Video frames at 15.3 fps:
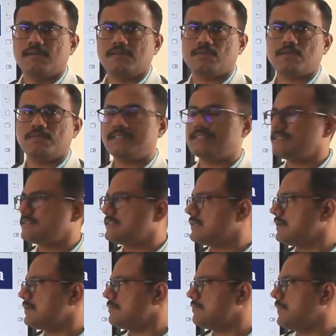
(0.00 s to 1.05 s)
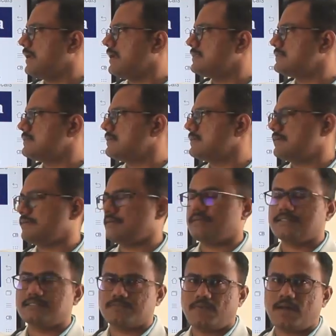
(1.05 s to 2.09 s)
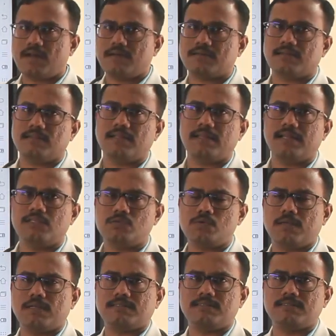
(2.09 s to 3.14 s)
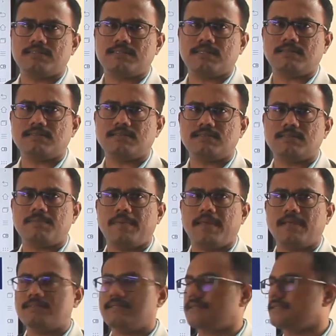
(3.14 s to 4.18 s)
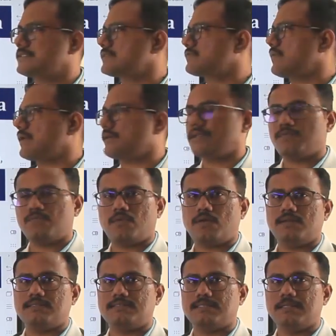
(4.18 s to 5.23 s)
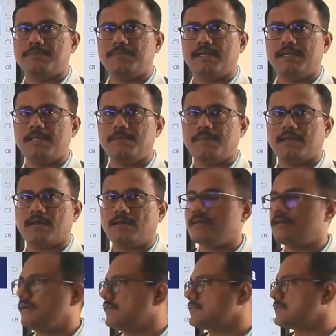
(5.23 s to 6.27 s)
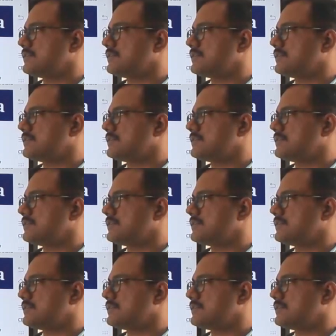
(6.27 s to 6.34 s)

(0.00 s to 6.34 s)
So which is the major risk factor. The insulin resistance is a major risk factor for dyslipidemia.